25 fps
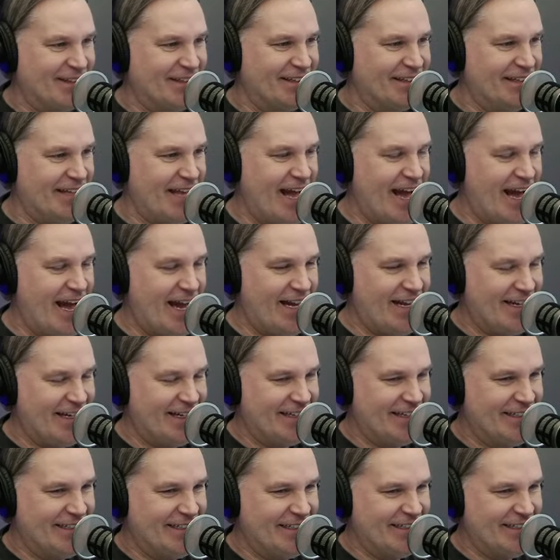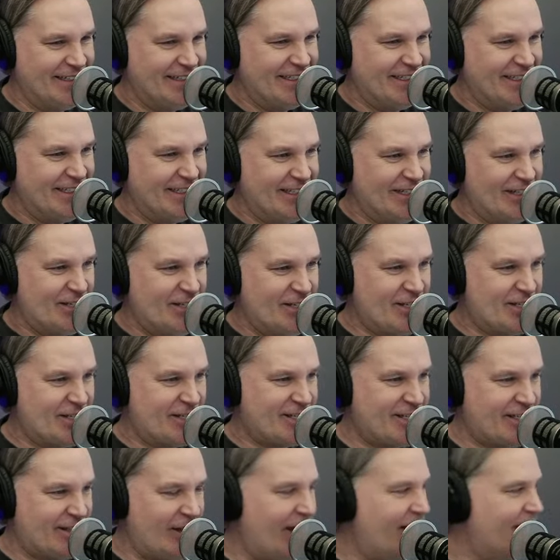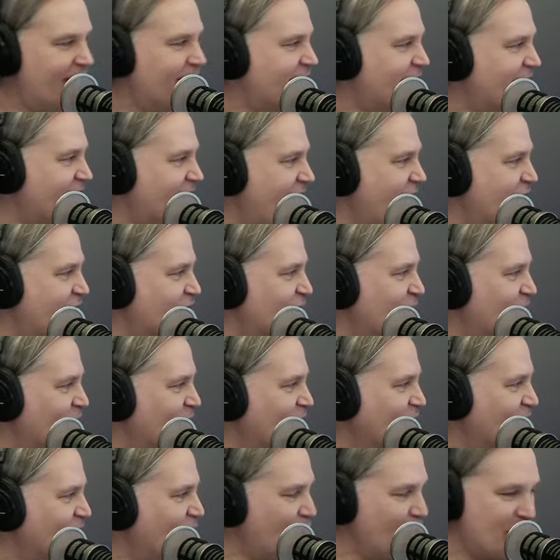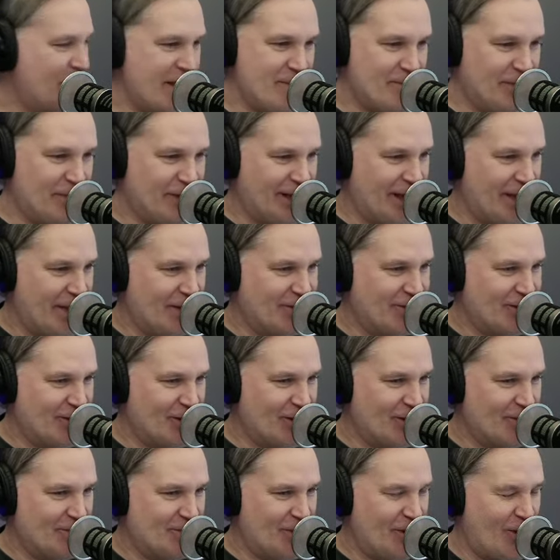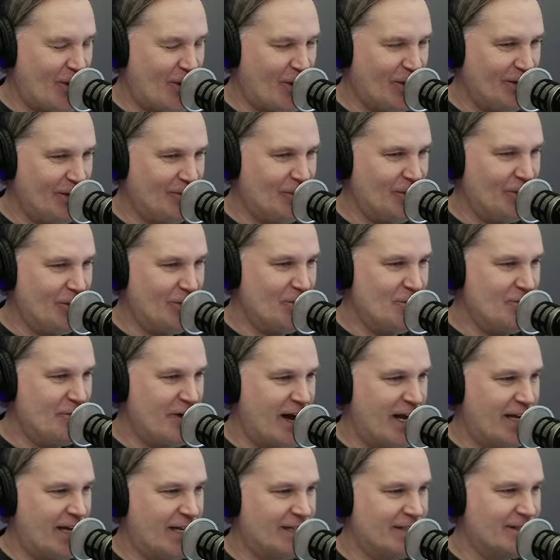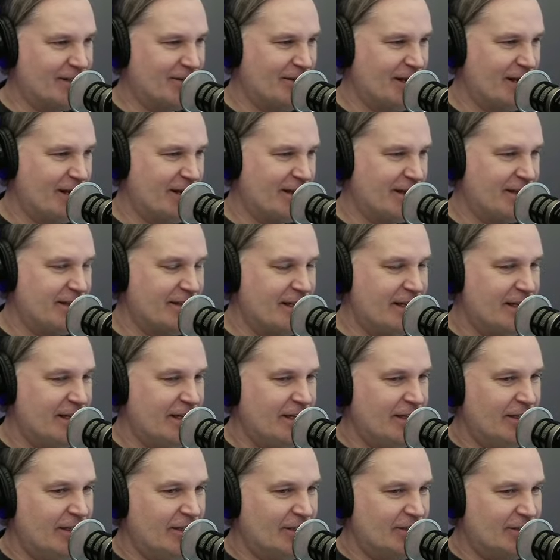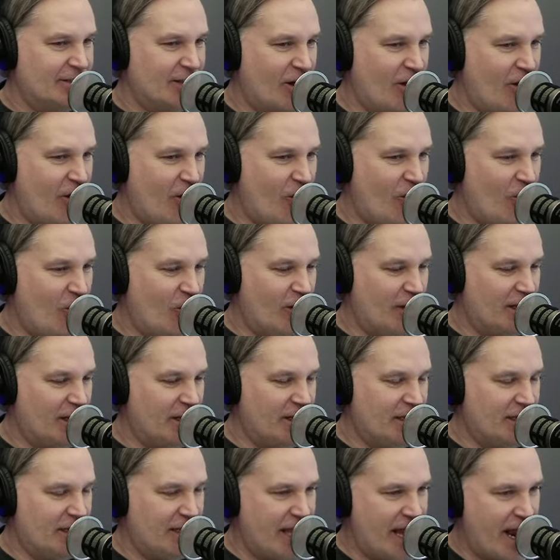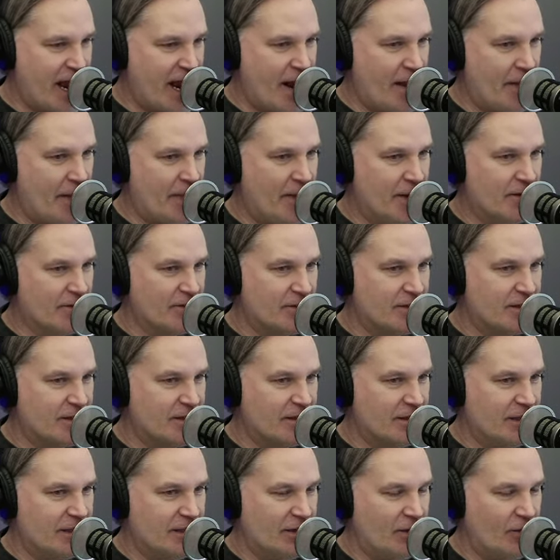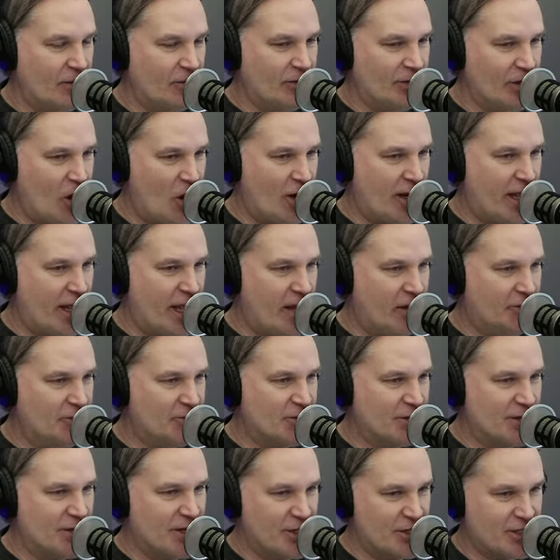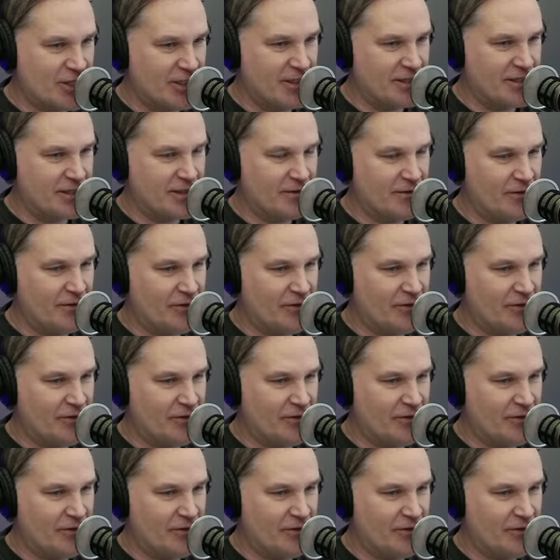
Yeah. Just slash all the low people on the totem pole and we'll move on as though nothing. So, yeah, there's, you know, long-held traditions of